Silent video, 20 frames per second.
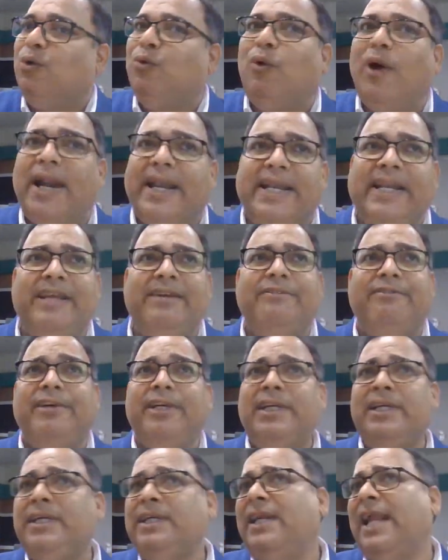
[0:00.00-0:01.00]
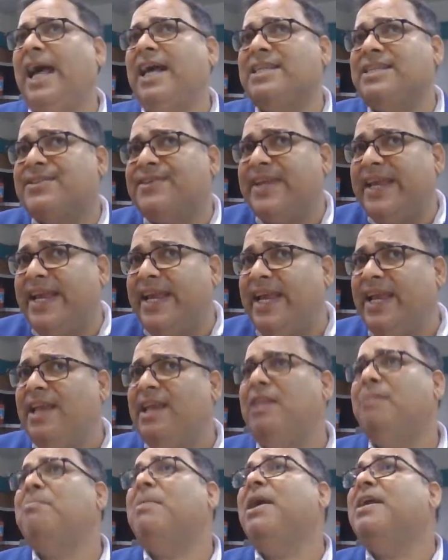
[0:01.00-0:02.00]
whatever has
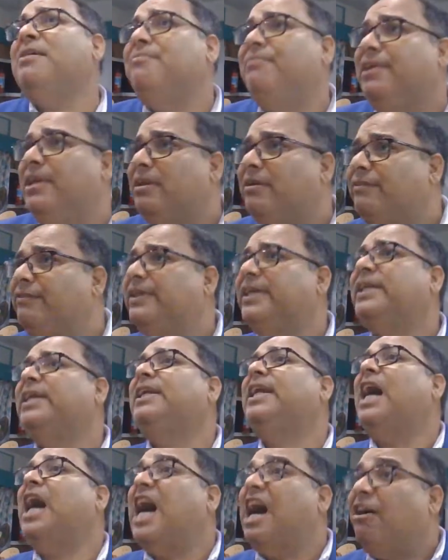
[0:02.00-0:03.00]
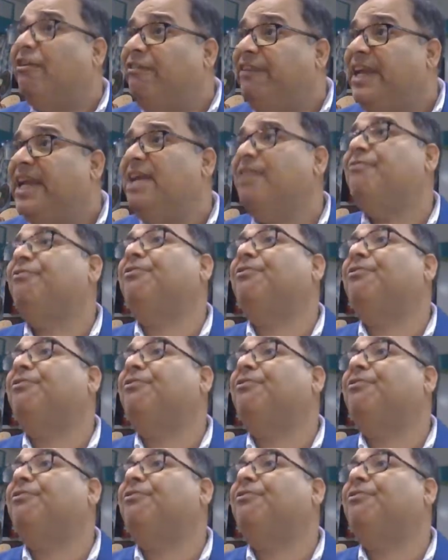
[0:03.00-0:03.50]
taken my beloved away